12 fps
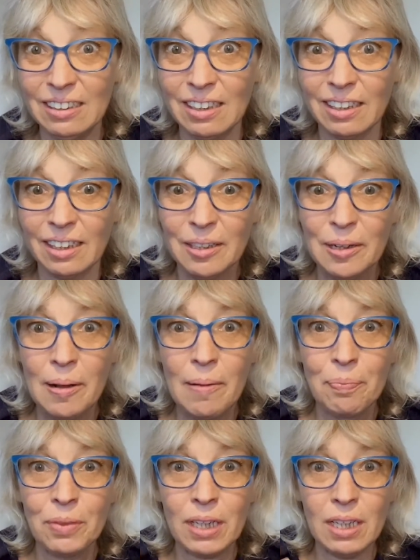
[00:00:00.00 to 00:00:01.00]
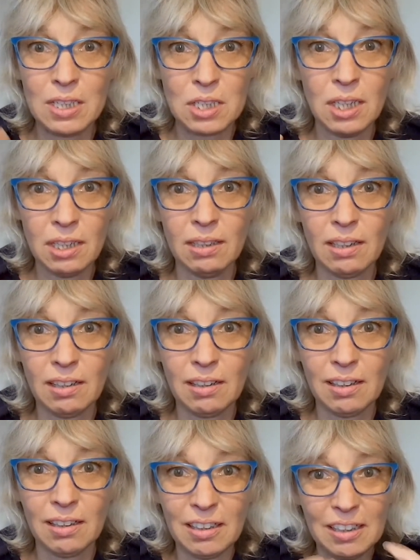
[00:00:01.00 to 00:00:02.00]
Like, is there
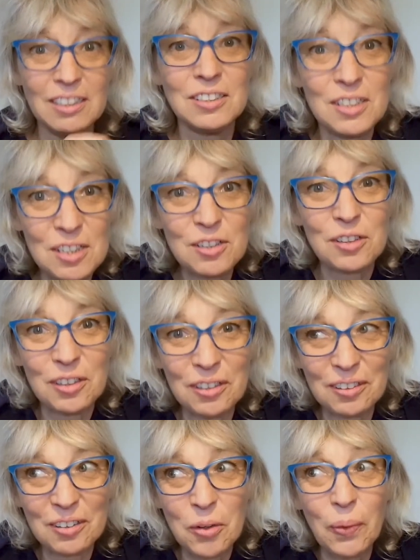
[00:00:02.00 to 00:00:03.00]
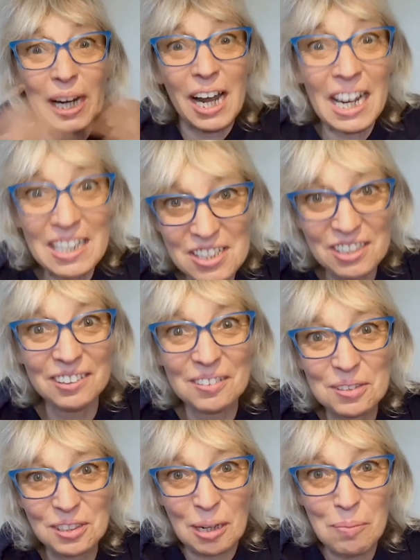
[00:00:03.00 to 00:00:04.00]
a quick answer
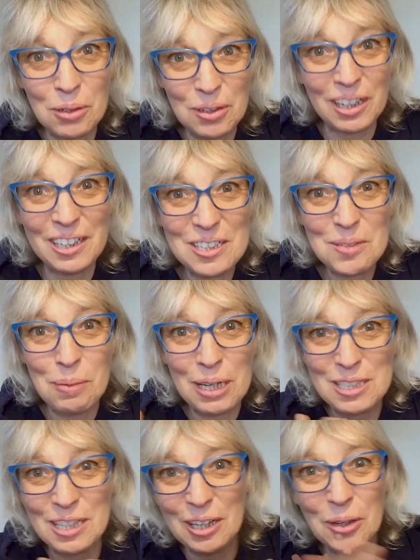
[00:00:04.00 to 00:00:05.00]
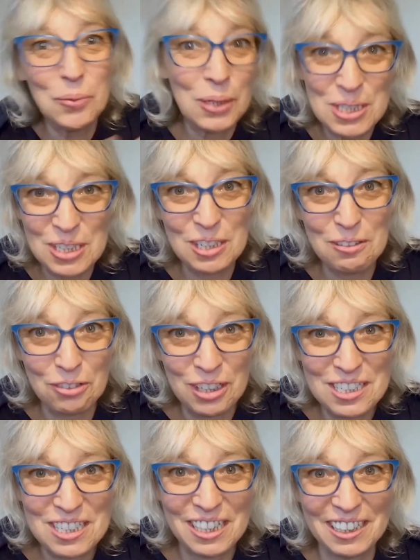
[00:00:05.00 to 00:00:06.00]
to summarize basically what's the
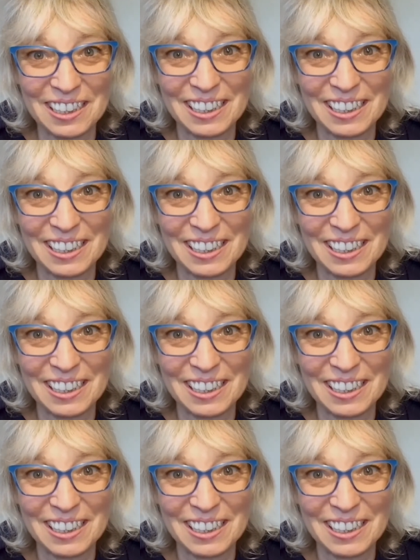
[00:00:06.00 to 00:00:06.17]
difference there?